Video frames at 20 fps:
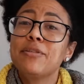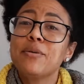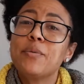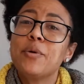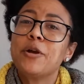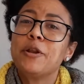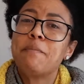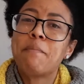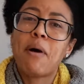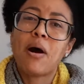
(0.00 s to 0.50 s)
the
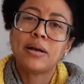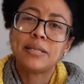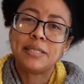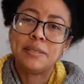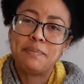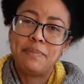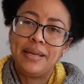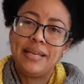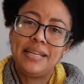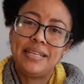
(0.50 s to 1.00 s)
word
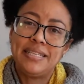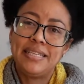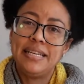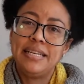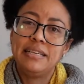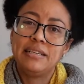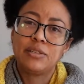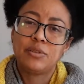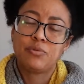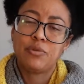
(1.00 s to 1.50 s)

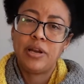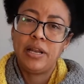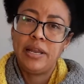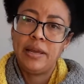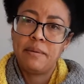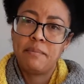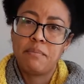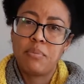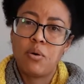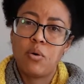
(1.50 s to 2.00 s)
possibility is really
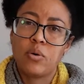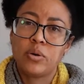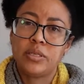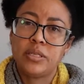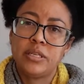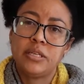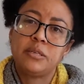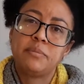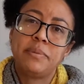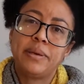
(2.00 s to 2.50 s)

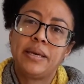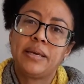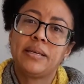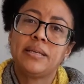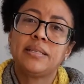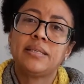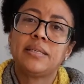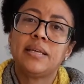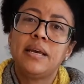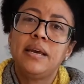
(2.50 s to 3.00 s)
important
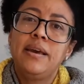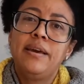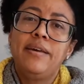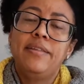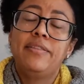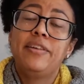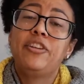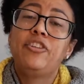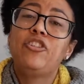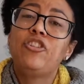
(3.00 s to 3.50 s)
because
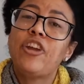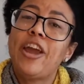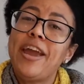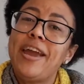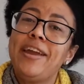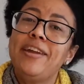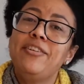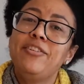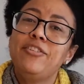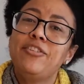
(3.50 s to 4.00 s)
the
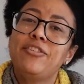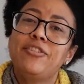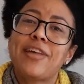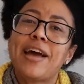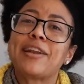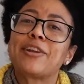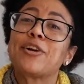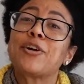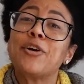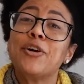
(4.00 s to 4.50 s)
change
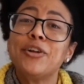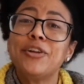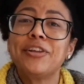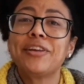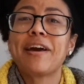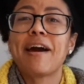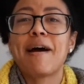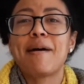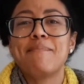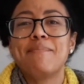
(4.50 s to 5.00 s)
that could
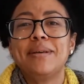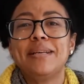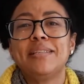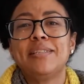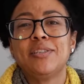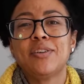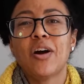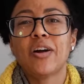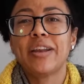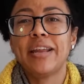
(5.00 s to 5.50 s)
come is
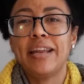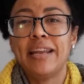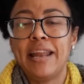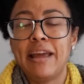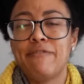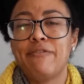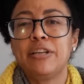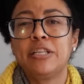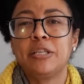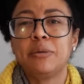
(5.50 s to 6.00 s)
not
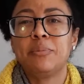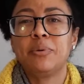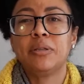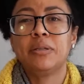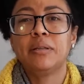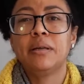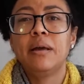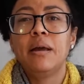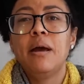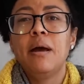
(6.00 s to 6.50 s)

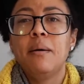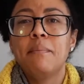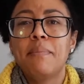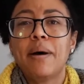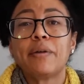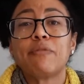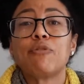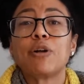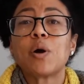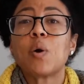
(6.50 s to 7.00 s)
inevitable,
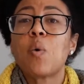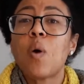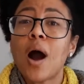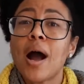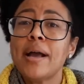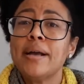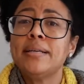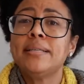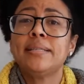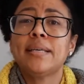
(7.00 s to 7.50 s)
but
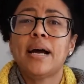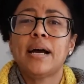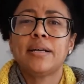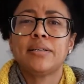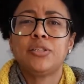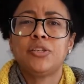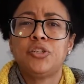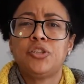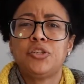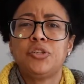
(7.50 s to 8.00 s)
requires
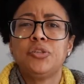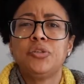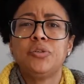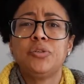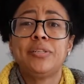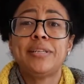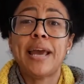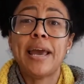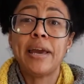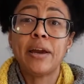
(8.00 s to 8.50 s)
us to
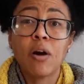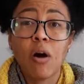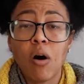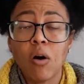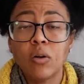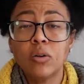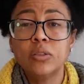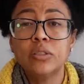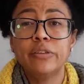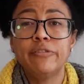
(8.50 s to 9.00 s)
take
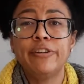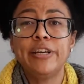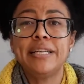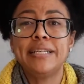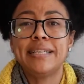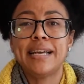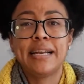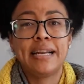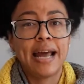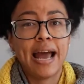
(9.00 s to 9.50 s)
hold of
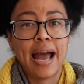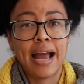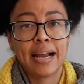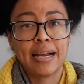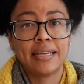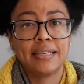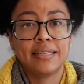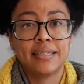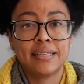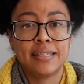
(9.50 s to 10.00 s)
it and
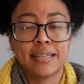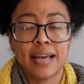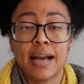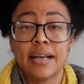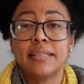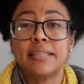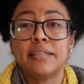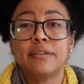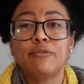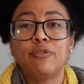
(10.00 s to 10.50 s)
act
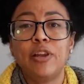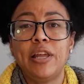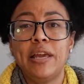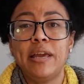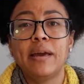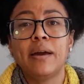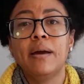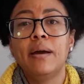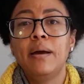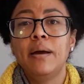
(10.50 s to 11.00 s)

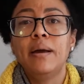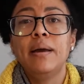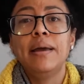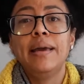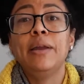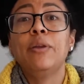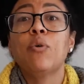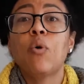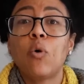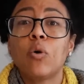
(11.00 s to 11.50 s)
decisively
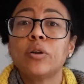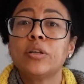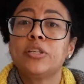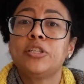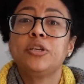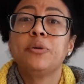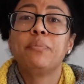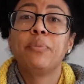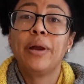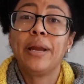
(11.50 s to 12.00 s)
in order
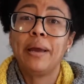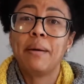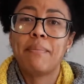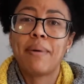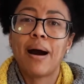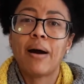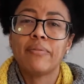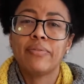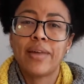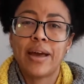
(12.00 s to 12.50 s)
to bring
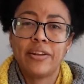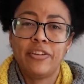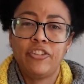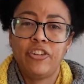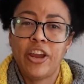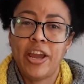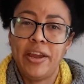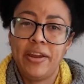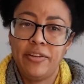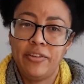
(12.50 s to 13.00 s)
about that
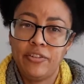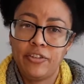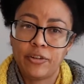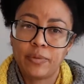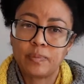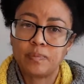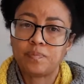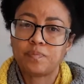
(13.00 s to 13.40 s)
change.